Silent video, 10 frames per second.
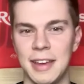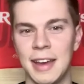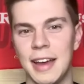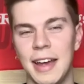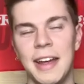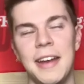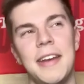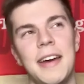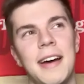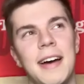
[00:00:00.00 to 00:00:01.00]
Yeah, yeah.
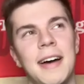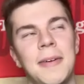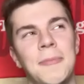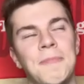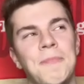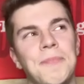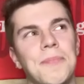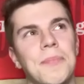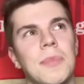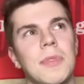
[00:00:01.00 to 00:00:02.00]
and uh,
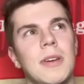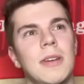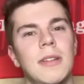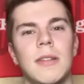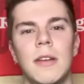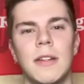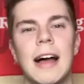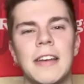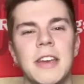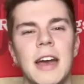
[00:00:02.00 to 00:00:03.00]
the
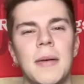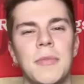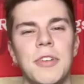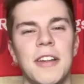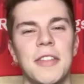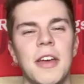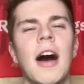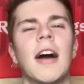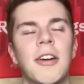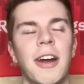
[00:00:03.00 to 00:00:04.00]
last guy I'm trying to th
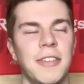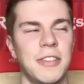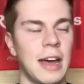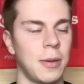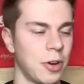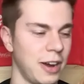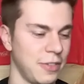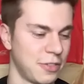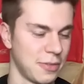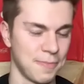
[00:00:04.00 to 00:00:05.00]
uh, Graves, Adam
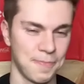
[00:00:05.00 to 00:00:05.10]
Graves.